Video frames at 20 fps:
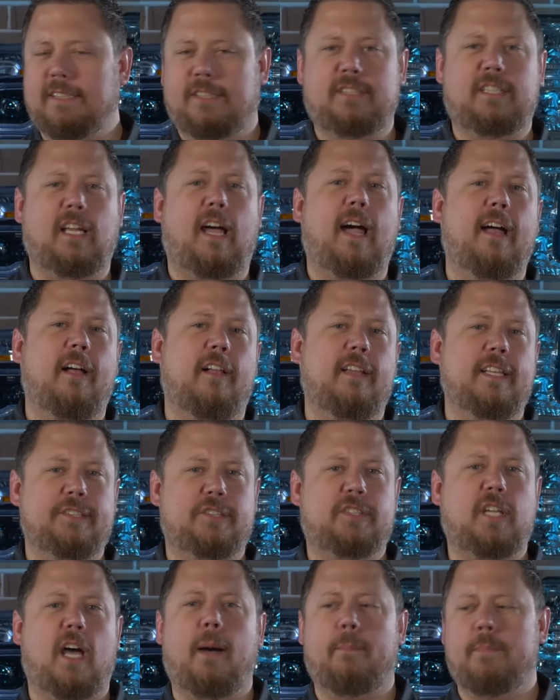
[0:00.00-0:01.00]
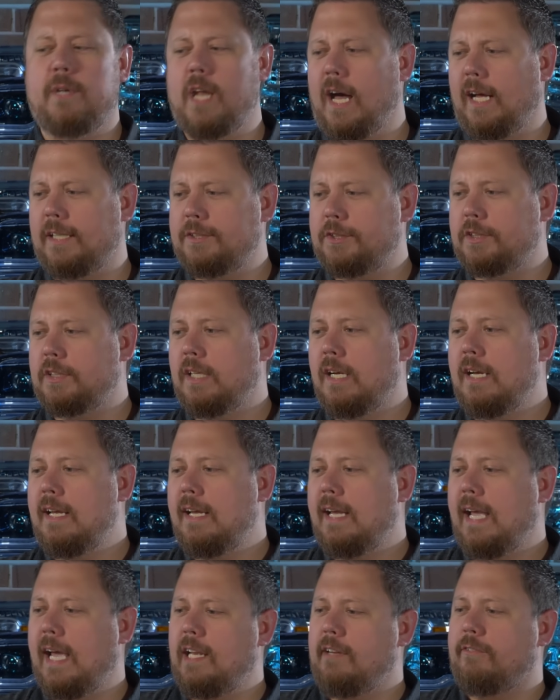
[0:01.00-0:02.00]
and style is top notch.
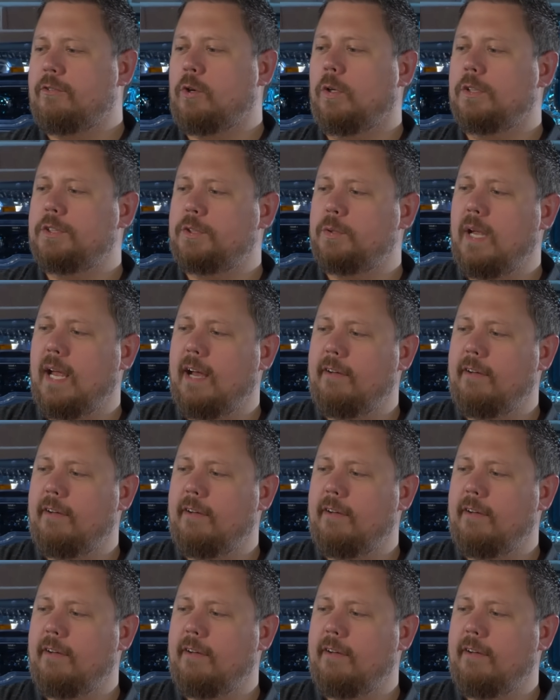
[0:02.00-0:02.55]
And of course you